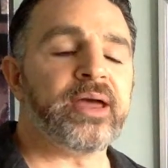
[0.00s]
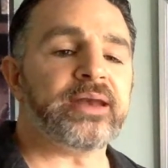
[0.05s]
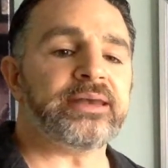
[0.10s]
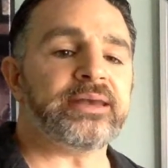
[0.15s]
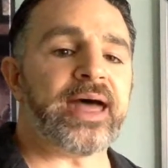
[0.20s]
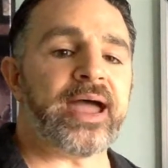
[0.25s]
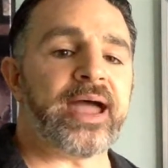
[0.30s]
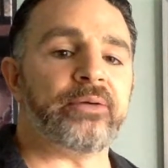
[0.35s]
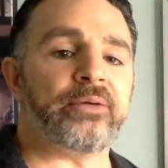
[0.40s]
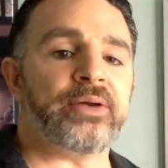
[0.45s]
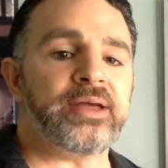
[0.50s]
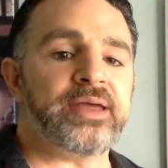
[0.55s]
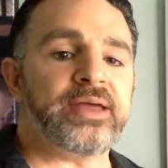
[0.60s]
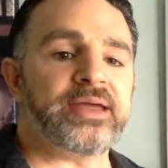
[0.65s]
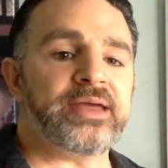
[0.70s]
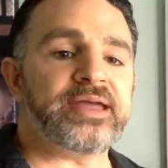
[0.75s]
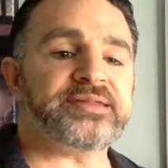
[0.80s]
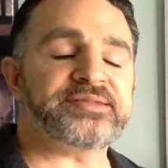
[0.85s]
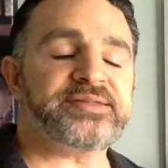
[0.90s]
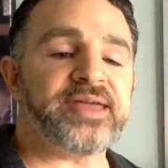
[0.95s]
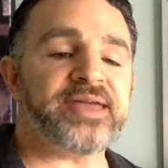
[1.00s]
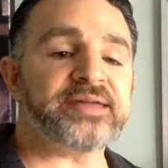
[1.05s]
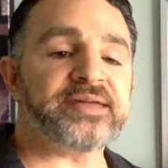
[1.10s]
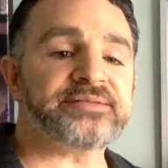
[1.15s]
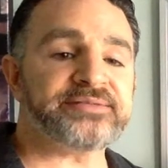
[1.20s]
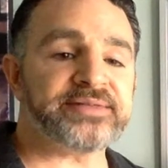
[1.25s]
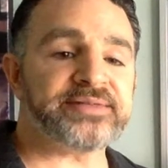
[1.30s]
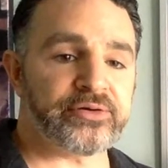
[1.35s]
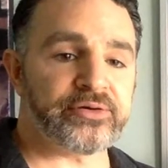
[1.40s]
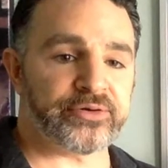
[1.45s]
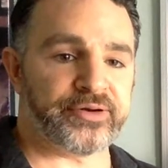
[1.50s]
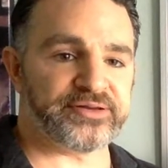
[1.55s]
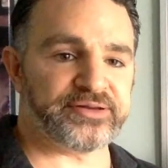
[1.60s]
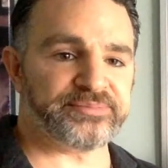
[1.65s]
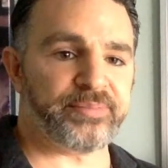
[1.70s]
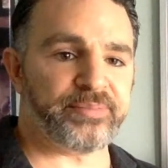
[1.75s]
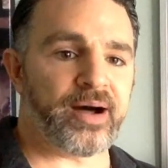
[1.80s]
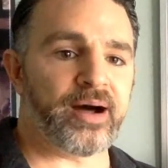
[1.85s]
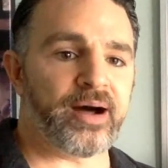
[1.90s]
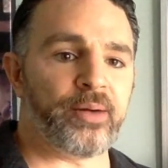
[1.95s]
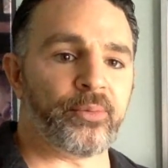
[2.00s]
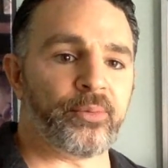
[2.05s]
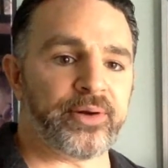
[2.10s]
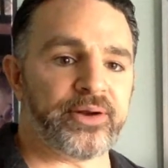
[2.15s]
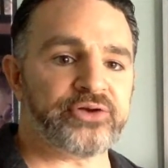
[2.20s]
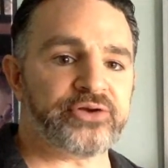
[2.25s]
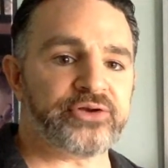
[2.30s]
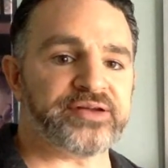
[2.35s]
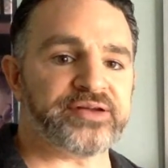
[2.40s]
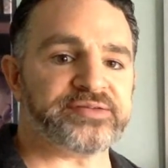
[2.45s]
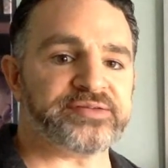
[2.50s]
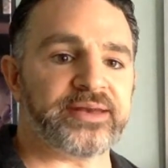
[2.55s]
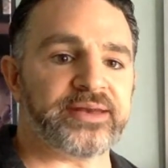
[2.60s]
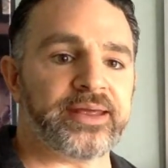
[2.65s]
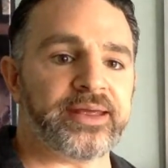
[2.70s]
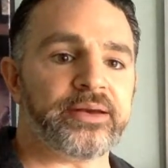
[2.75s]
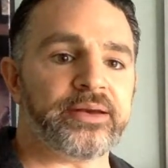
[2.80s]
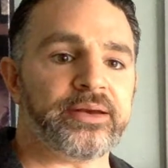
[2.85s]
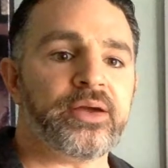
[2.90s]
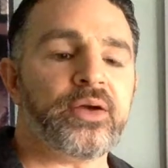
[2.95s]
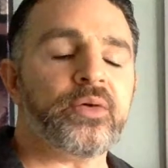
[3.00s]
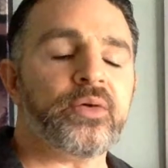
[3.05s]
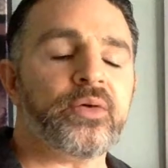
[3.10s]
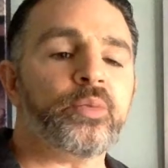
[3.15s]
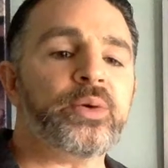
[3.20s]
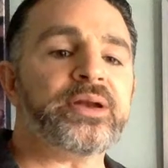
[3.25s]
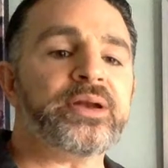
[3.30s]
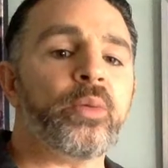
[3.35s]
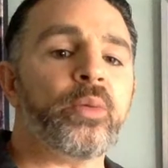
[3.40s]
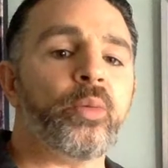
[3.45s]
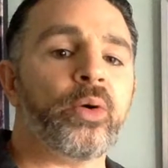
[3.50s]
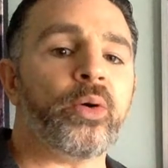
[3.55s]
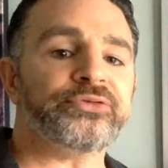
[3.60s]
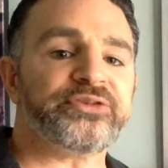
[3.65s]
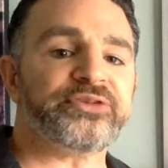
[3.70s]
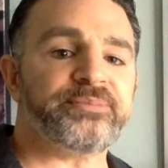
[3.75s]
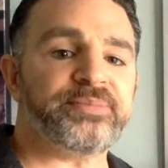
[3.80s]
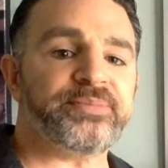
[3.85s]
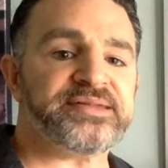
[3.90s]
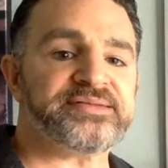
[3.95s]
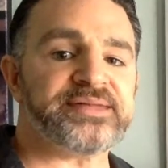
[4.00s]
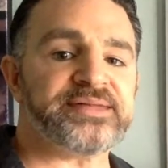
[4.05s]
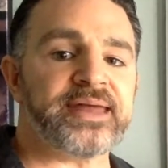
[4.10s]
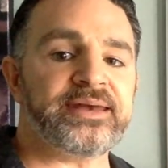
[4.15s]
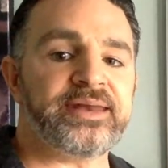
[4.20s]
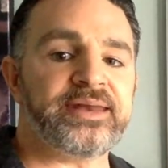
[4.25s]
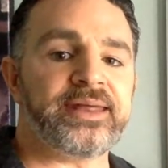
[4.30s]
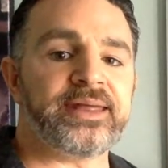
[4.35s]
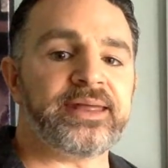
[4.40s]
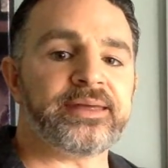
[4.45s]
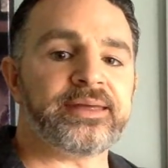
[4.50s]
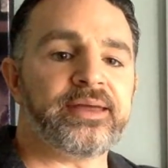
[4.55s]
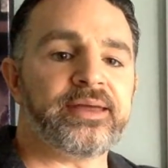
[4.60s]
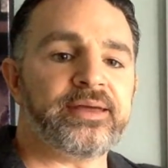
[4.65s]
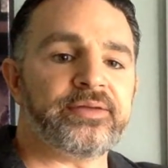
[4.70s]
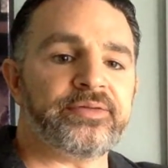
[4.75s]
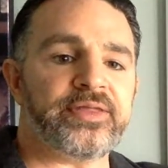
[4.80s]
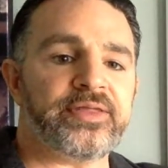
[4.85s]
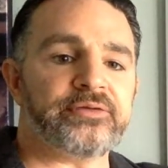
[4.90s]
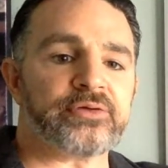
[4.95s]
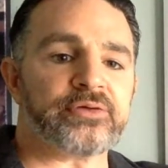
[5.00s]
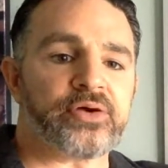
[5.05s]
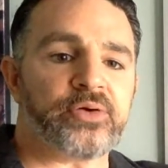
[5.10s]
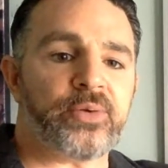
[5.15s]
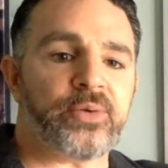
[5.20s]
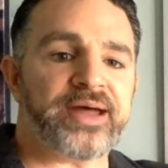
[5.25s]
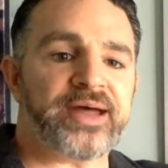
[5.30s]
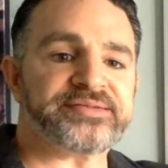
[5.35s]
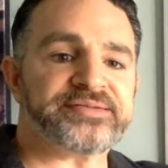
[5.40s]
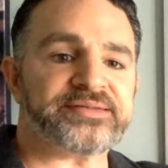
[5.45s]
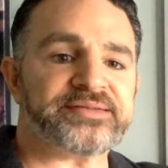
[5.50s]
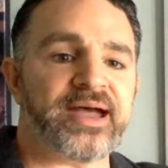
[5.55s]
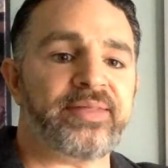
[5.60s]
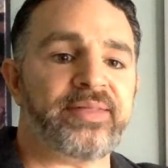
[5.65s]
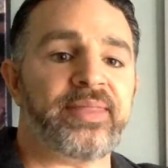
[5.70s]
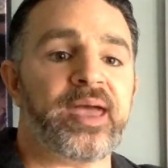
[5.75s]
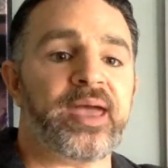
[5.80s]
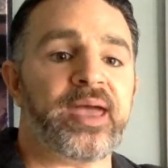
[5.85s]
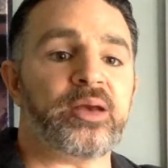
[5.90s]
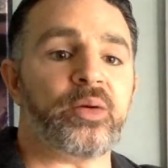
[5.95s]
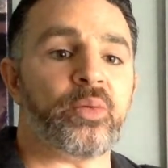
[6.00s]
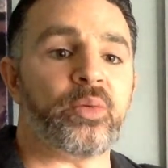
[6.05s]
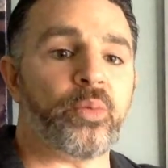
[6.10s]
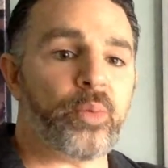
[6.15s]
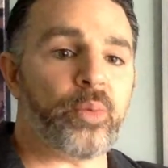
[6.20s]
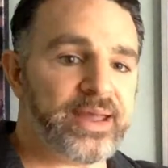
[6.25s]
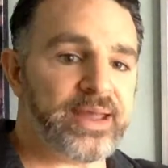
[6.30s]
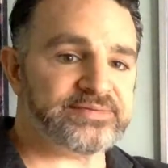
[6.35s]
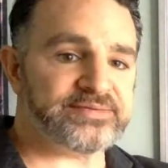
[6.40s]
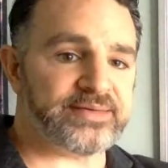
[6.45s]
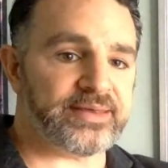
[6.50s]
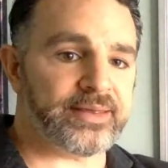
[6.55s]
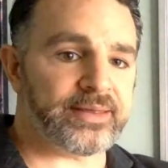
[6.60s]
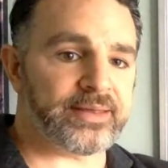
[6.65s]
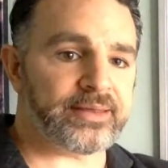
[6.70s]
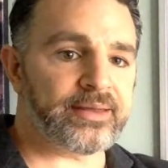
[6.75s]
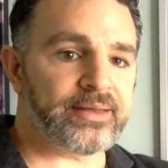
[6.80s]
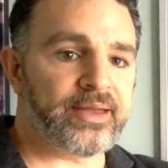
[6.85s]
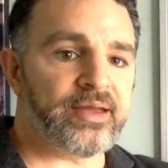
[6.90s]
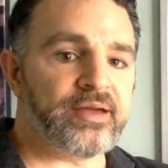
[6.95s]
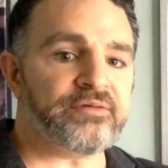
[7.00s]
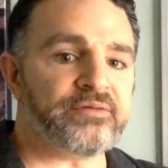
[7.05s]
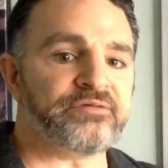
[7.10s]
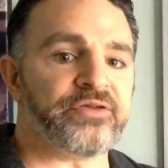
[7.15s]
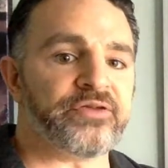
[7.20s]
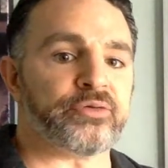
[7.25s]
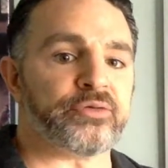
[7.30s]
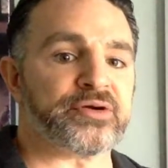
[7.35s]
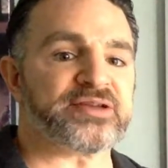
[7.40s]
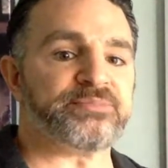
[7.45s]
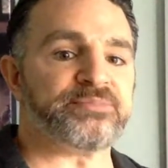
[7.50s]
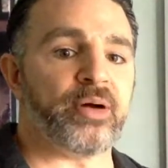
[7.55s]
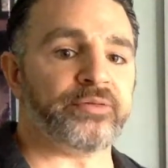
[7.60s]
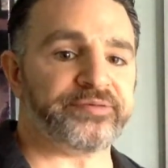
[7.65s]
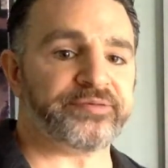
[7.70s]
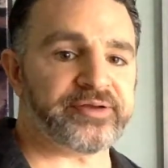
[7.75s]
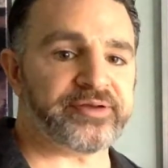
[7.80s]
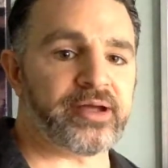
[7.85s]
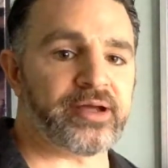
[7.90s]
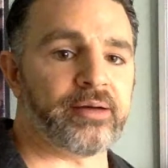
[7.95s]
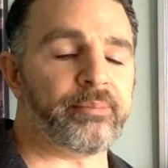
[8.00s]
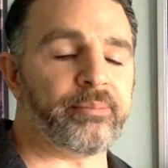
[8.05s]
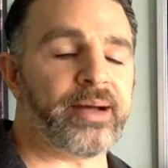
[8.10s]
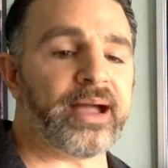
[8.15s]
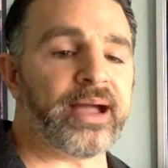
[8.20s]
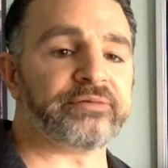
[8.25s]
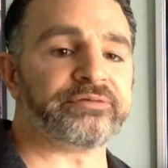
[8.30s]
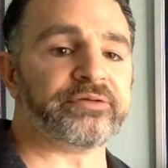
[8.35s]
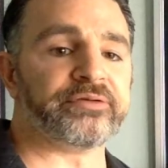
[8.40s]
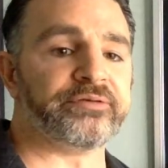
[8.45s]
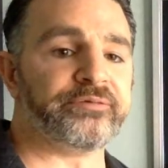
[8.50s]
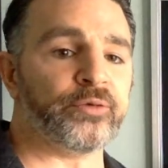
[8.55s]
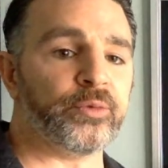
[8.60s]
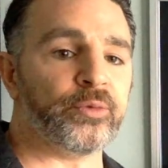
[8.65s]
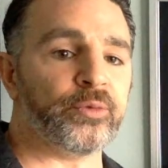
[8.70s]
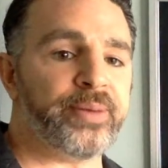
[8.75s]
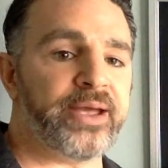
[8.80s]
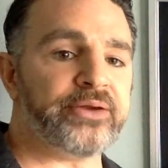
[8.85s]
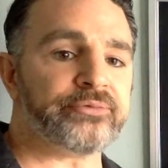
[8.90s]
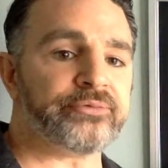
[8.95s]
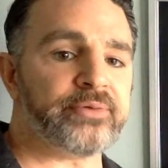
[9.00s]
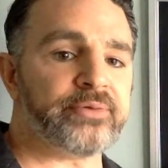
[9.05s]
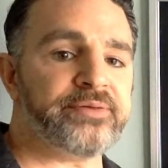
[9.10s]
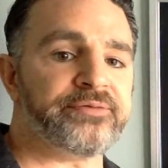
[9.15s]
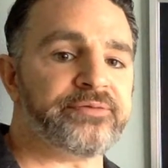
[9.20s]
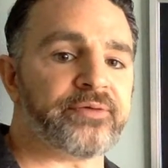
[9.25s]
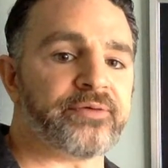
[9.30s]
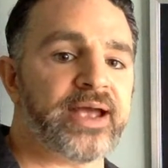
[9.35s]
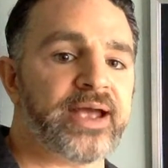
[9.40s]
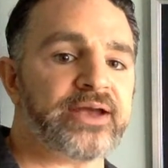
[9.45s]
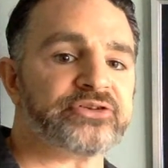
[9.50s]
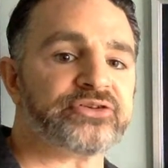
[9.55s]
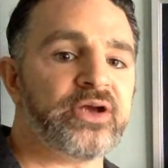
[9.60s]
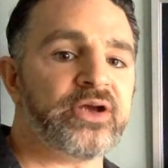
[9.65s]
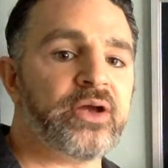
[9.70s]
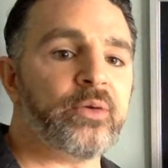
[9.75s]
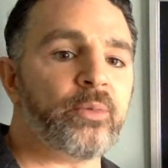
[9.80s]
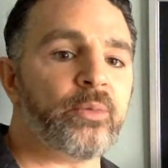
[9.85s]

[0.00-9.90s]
Now, it's the asynchronous part we're interested in. We don't want to be sending the request and then waiting for the response to come back for a full page refresh.